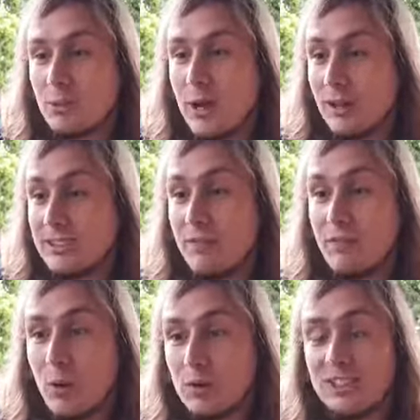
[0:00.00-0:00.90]
we answered
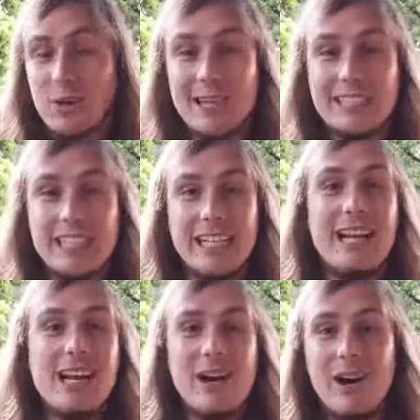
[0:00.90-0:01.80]
Vaughn's question
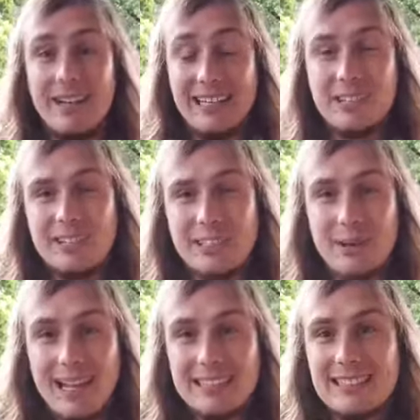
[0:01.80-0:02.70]
on interest
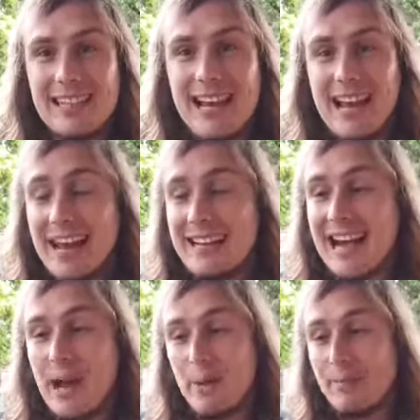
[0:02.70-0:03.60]
rates, and
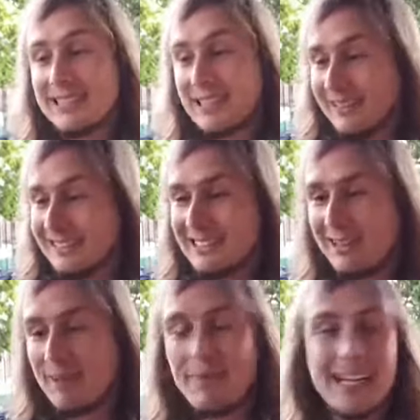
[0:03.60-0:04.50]
now we're busy
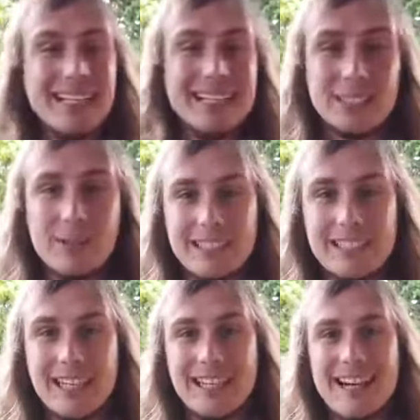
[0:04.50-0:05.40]
answering Melanie's
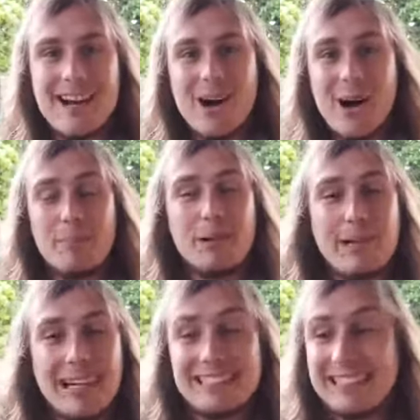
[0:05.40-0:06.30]
question on
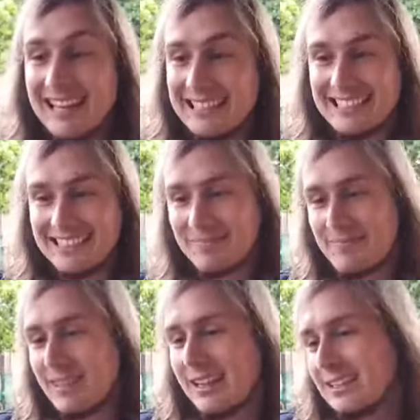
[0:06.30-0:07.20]
procrastination.
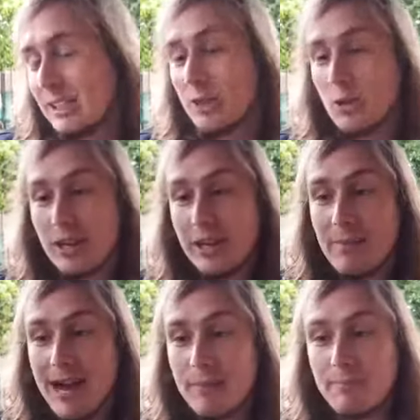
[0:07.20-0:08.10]
So we're talking
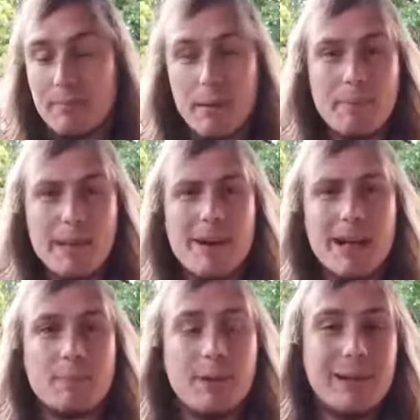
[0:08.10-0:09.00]
about a bit
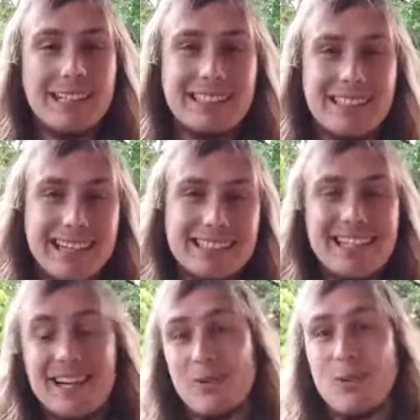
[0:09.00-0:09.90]
about
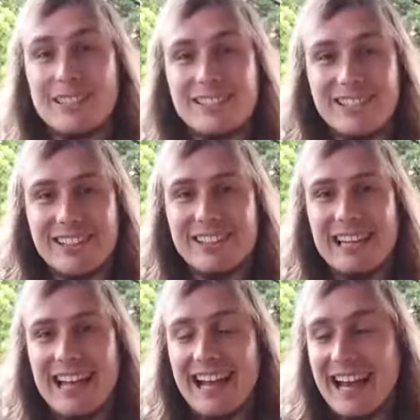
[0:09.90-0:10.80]
procrastination and what to do
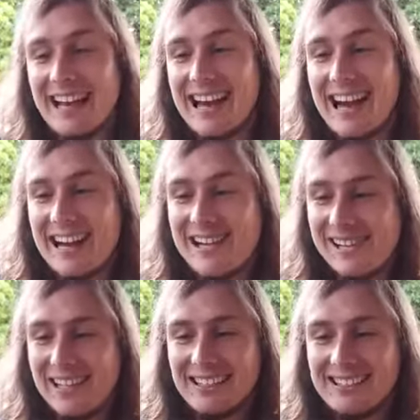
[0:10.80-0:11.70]
and how
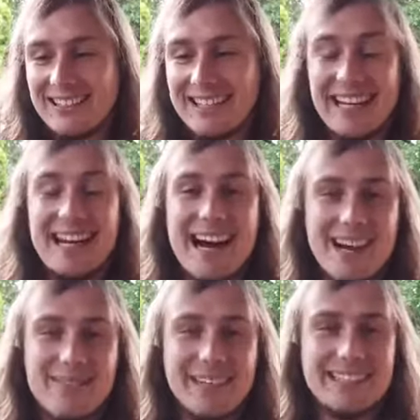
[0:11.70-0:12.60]
to get
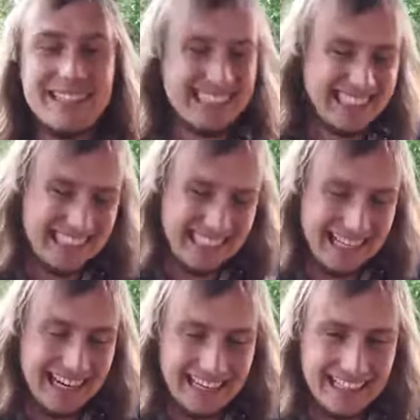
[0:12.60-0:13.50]
out of it and just
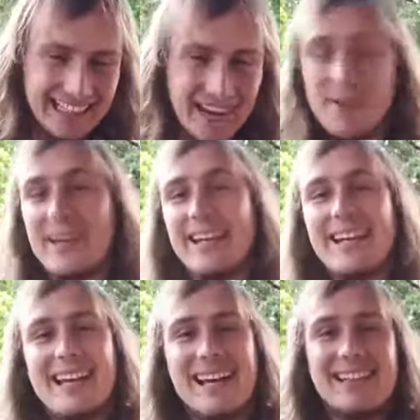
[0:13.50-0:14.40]
get it going
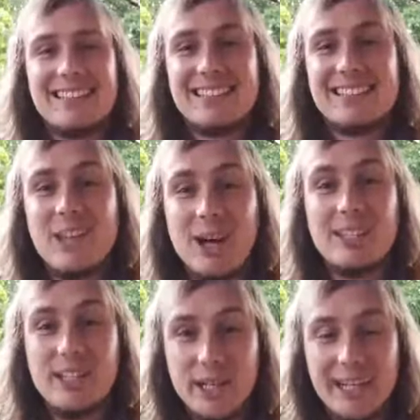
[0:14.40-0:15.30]
and just start
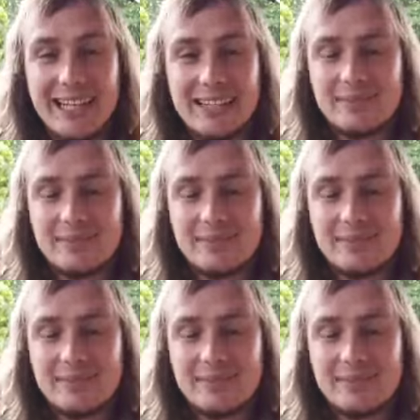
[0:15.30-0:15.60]
doing.